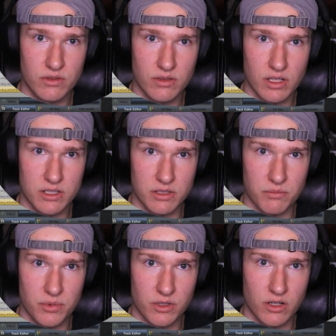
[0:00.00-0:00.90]
and then
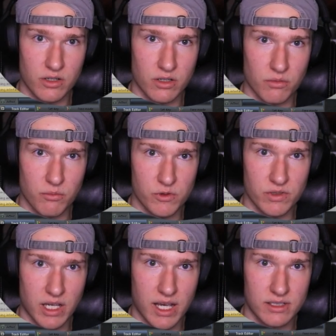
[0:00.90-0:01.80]
put on our moving
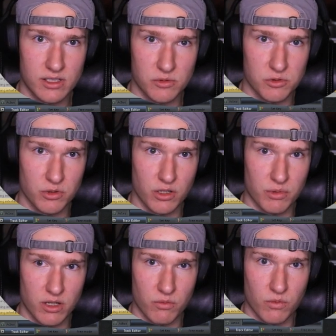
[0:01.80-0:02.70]
axis, which we're going to be
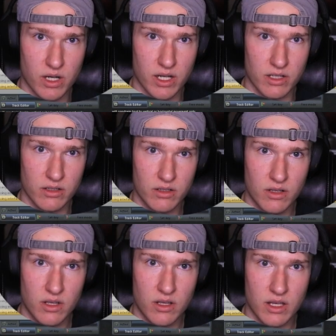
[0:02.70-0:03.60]
on Y,
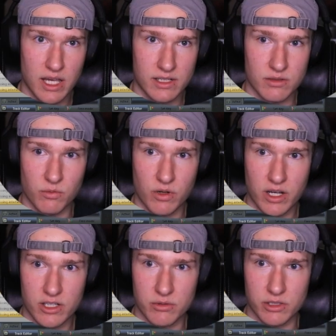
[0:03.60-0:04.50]
X and
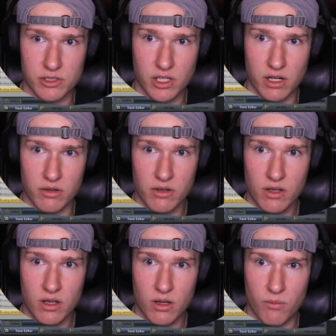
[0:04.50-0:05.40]
Y, so we can just kind of
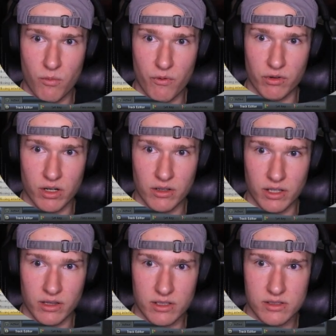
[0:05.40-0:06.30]
move it around like
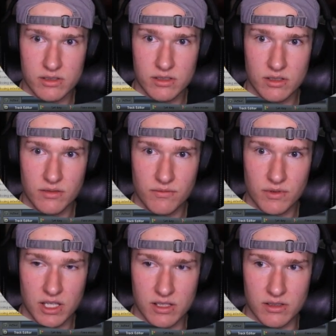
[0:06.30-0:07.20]
this
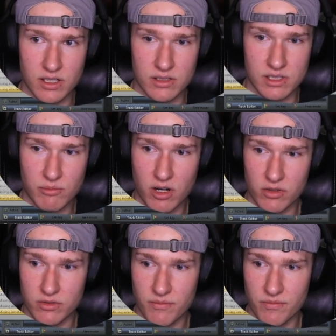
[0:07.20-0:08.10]
in
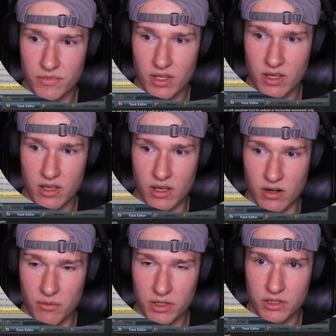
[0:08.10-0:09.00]
ZModeler. And
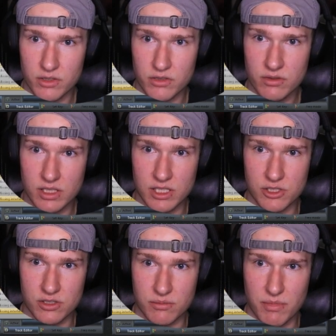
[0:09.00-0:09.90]
all we're going do is
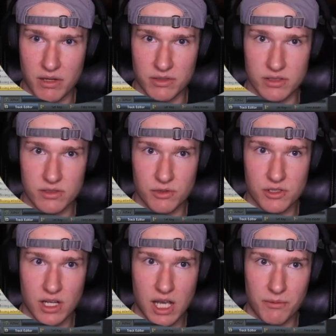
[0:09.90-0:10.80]
just mount this, which
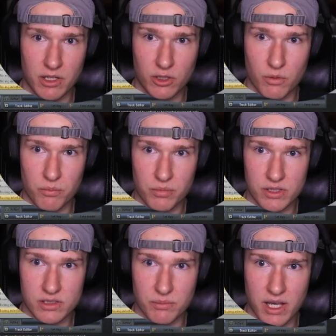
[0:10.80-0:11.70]
I'm going to go press
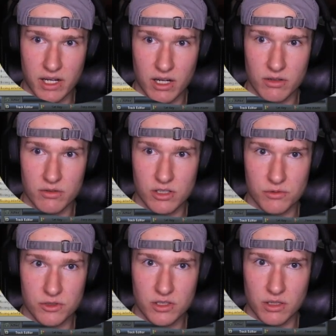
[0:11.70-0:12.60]
the back arrow because we're
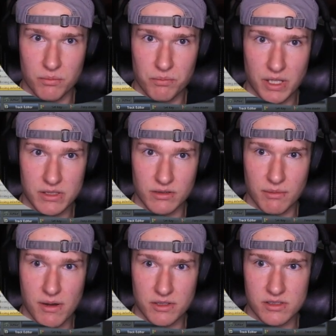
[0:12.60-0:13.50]
just going to basically
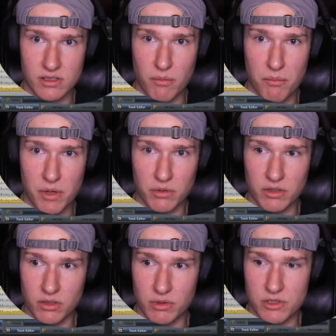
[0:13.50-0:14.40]
mount this in the middle of
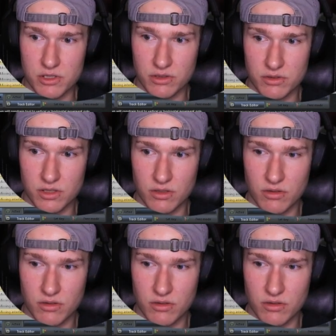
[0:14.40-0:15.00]
the windshield. So